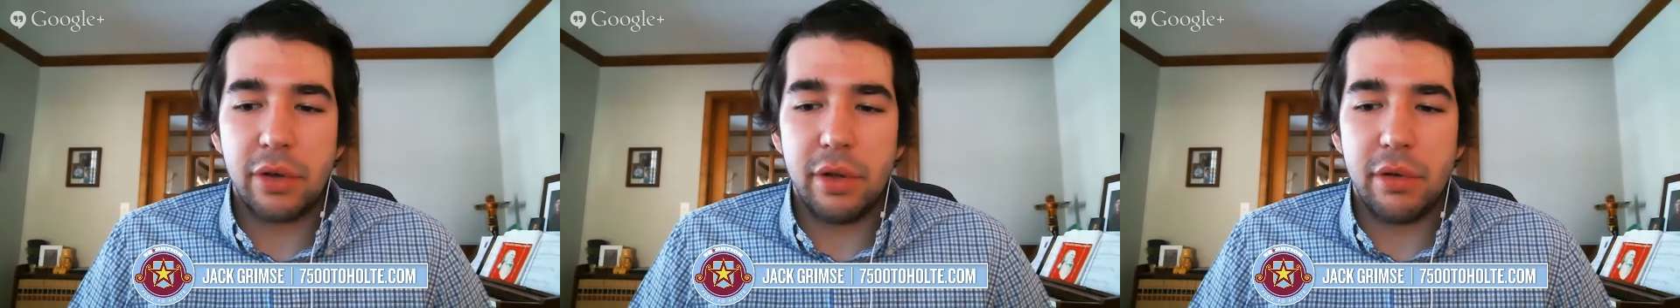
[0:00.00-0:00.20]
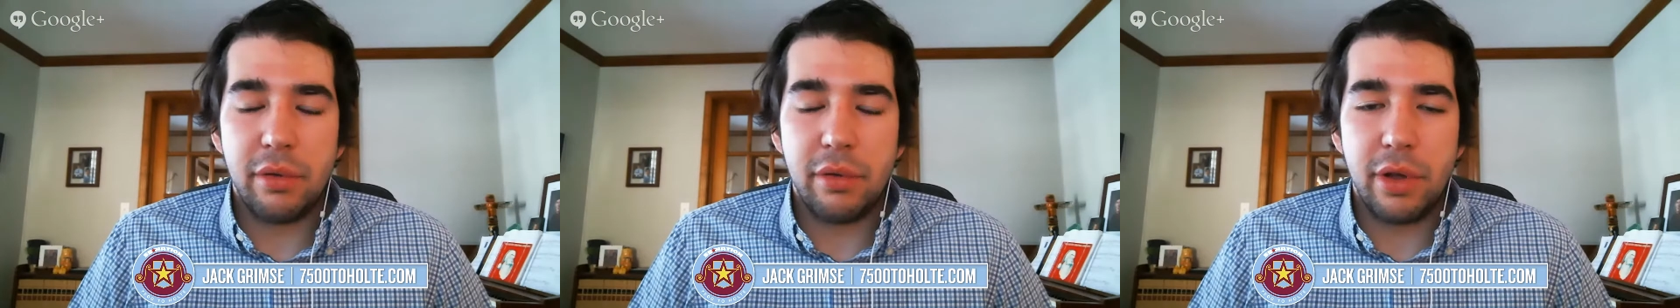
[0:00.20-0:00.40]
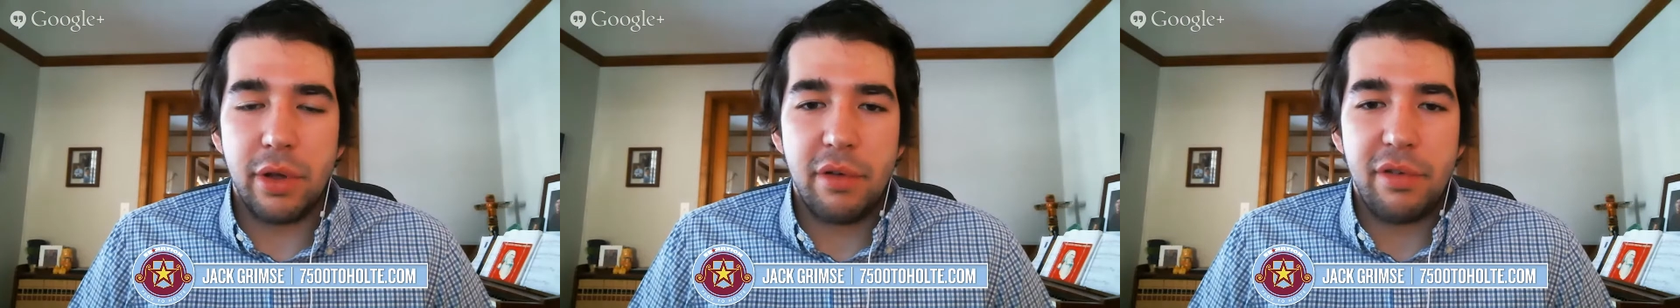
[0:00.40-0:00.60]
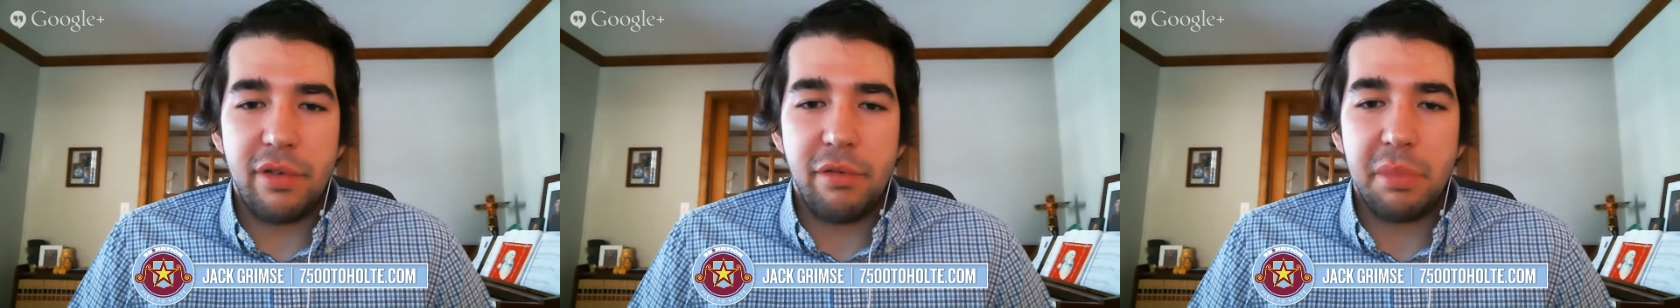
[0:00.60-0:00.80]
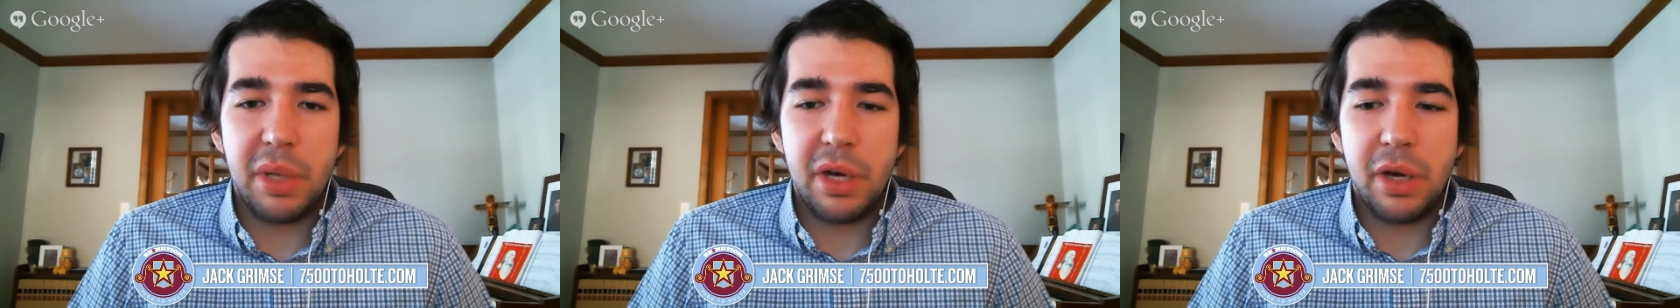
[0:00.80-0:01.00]
haven't even
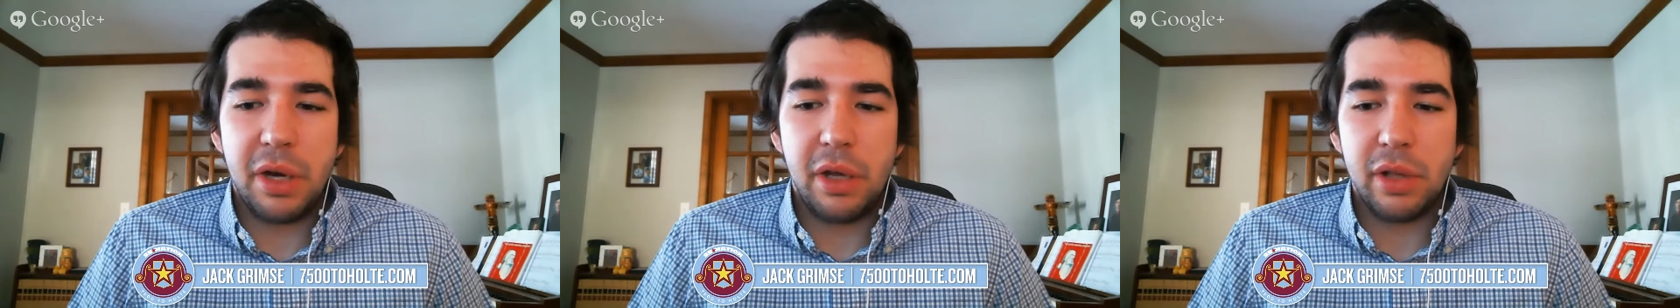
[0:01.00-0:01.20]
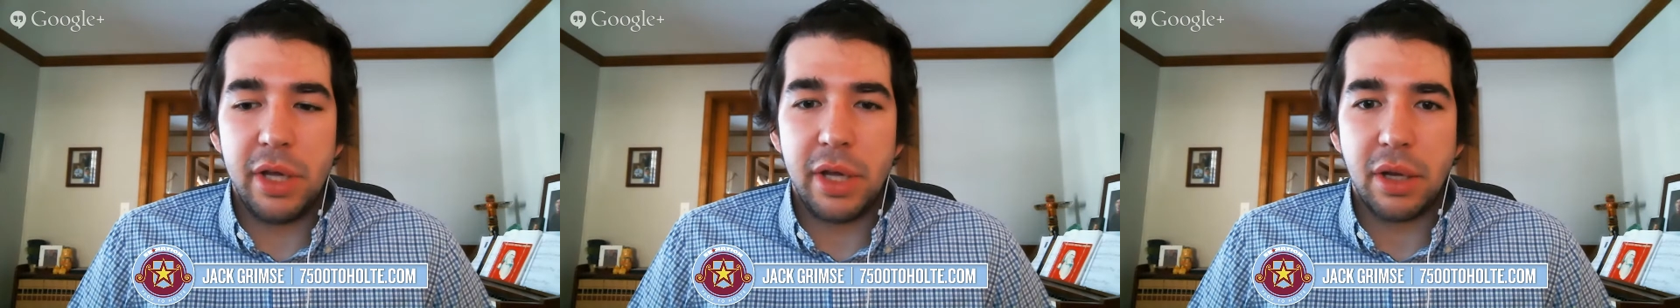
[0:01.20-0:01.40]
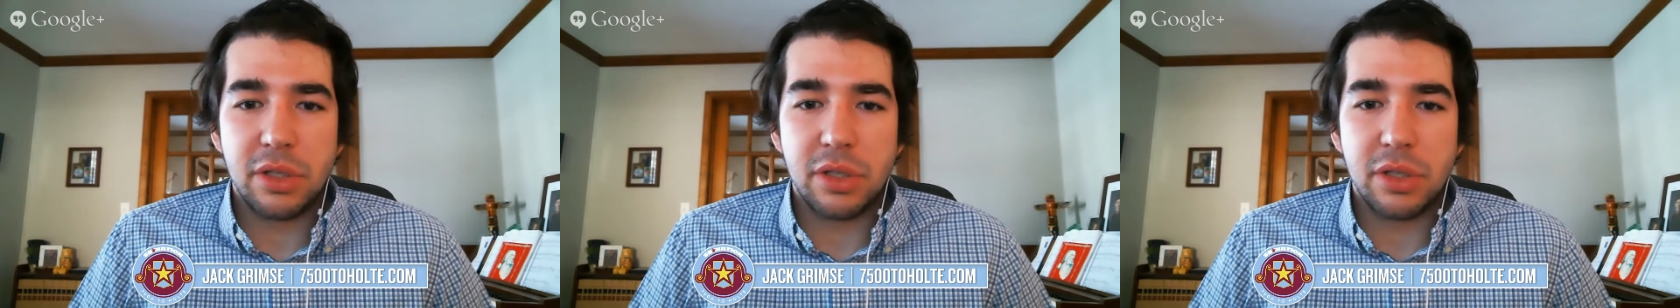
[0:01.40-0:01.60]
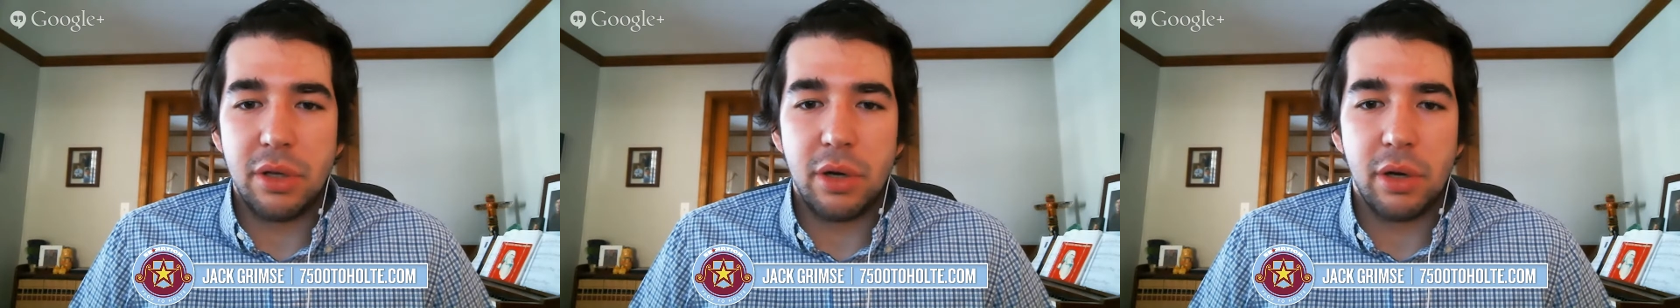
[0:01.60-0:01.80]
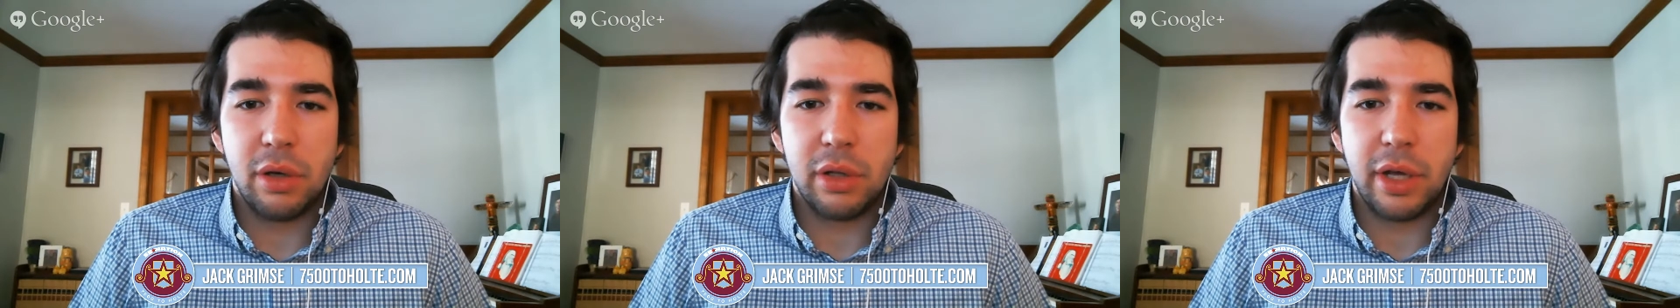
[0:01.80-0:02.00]
been any links.
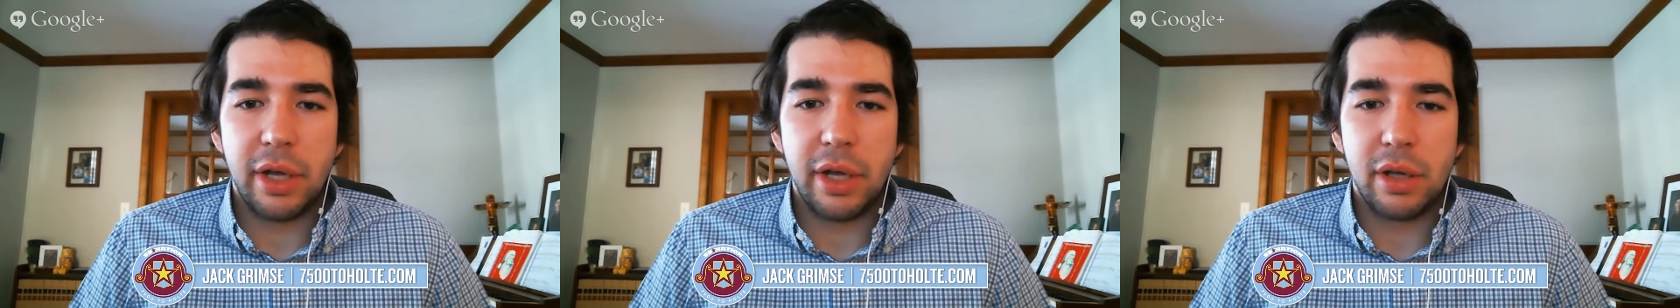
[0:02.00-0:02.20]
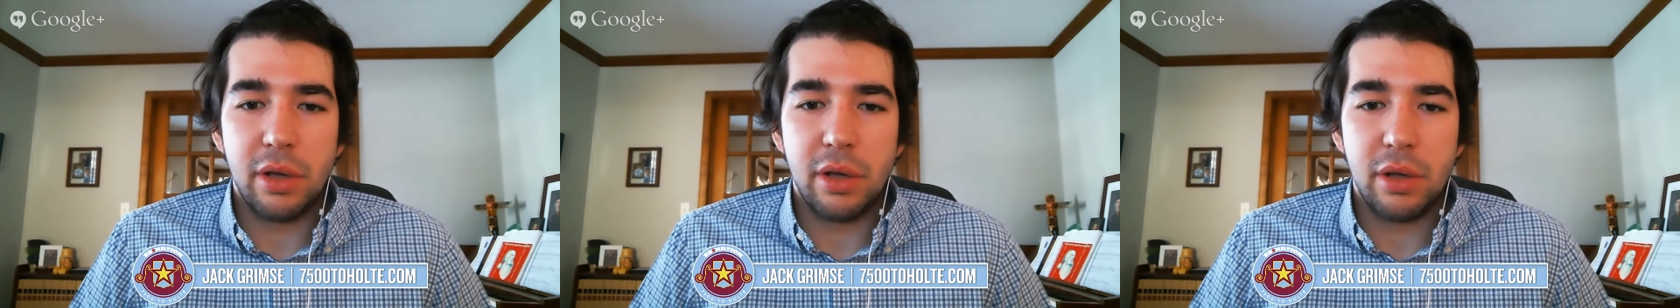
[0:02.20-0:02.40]
Like